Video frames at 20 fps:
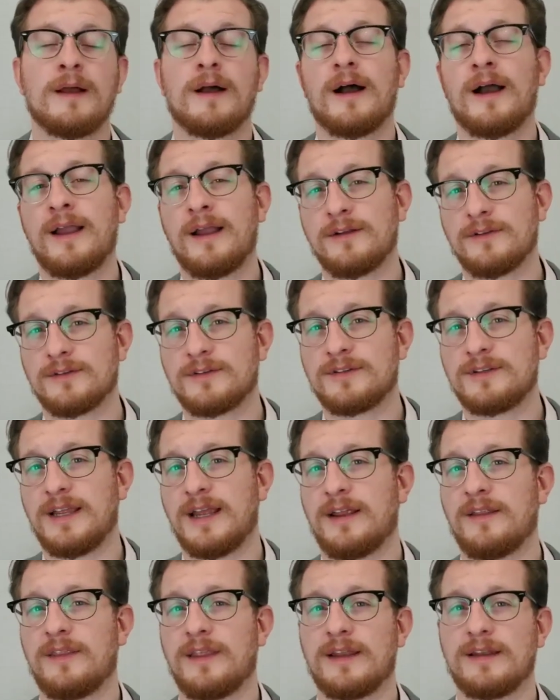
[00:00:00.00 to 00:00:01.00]
I
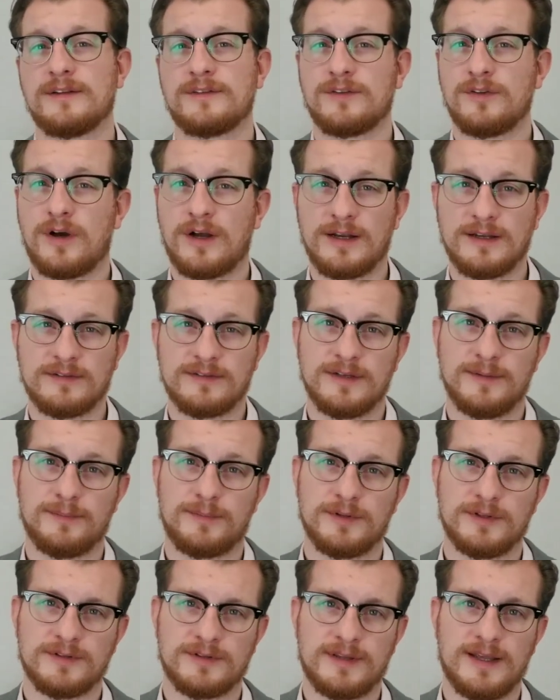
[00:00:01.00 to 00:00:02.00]
understand that it's not as
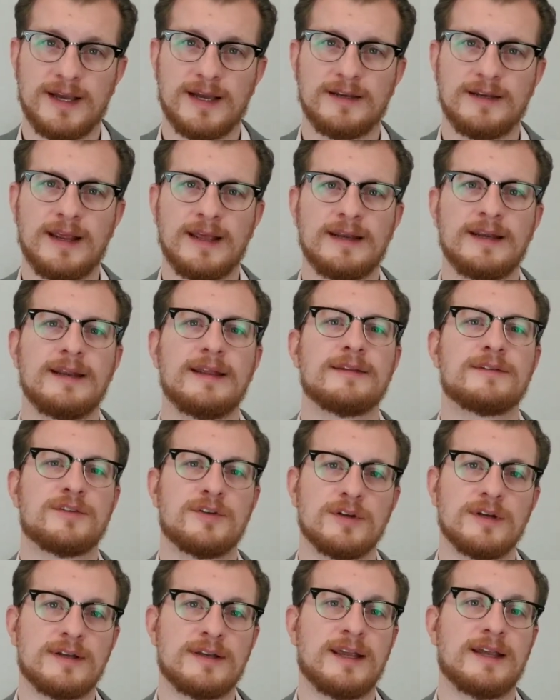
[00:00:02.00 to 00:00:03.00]
simple as that, and it is
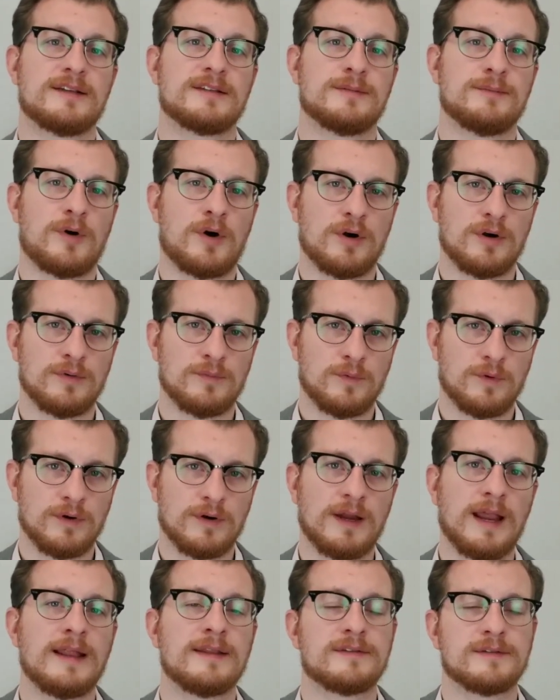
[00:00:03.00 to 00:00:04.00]
going to take some hard
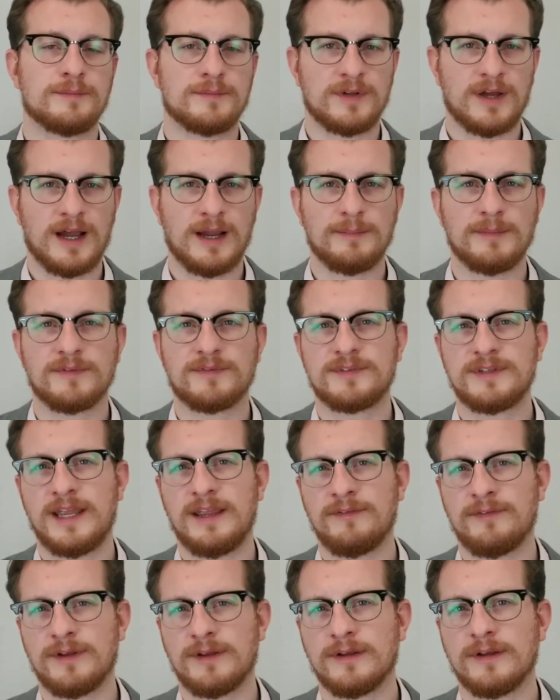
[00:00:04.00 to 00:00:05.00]
work and some time of
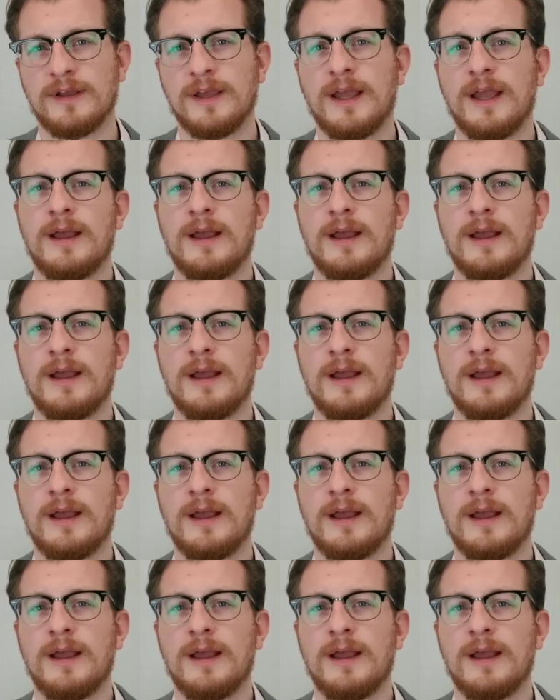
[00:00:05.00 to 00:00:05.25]
saving.